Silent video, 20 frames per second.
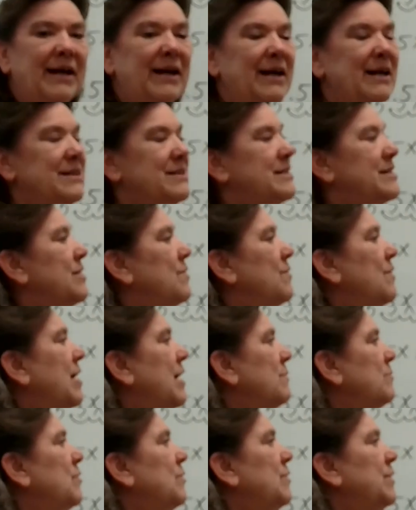And so
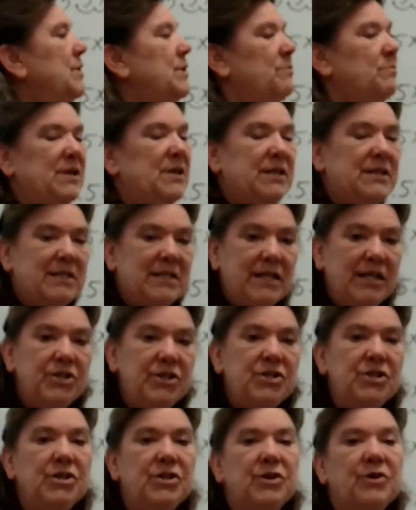I'm going to be
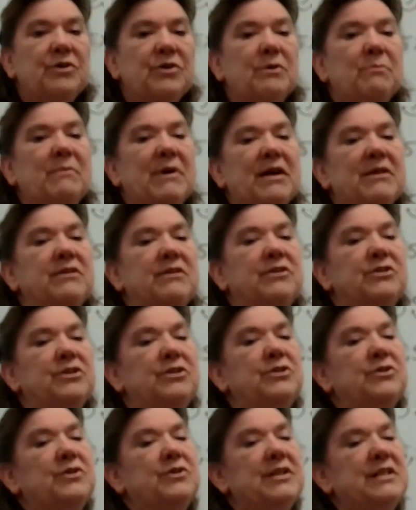teaching you the method to
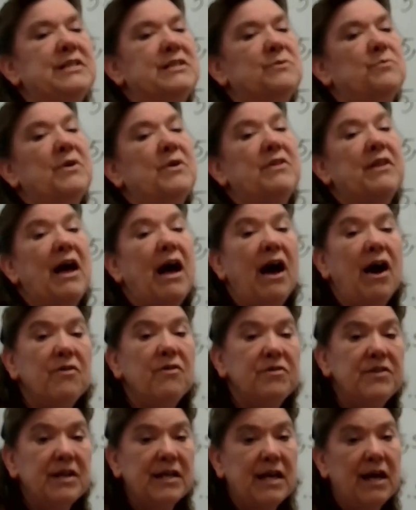do these
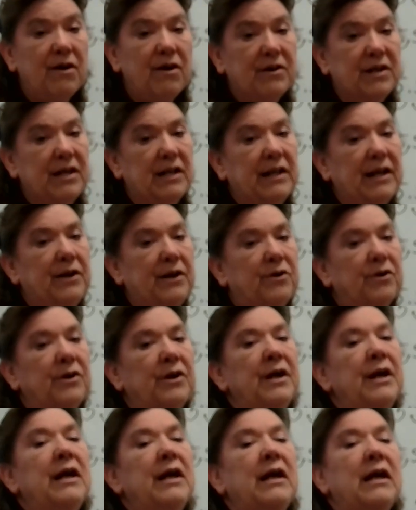without the calculator,
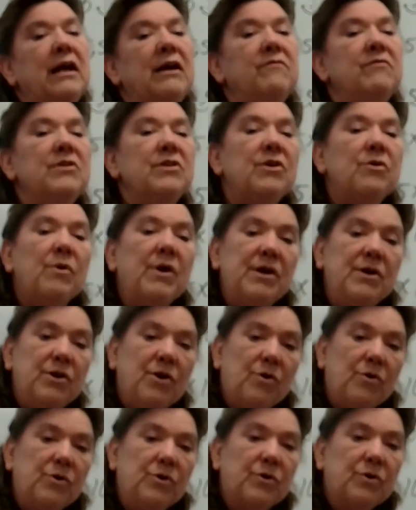even though I
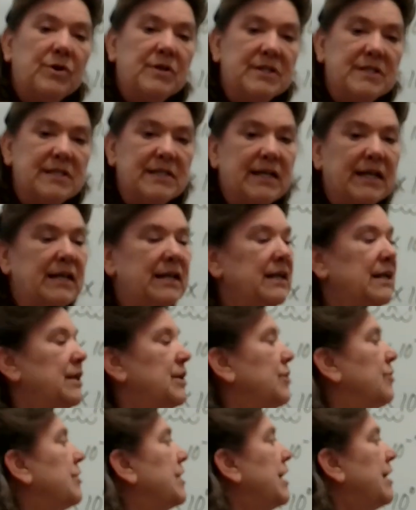know you can stick it in
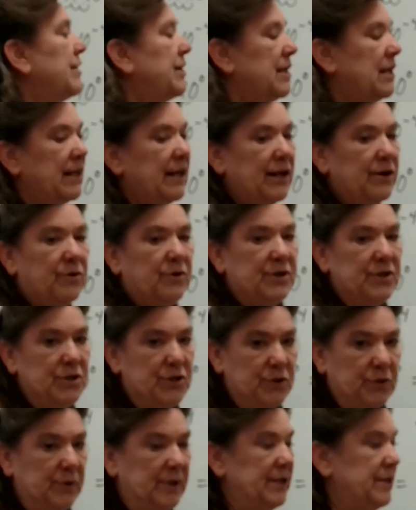your calculator and
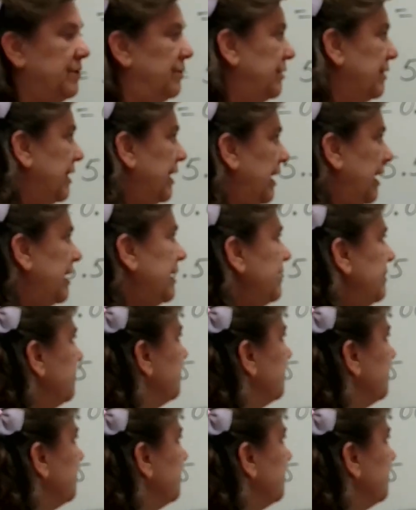do it, okay?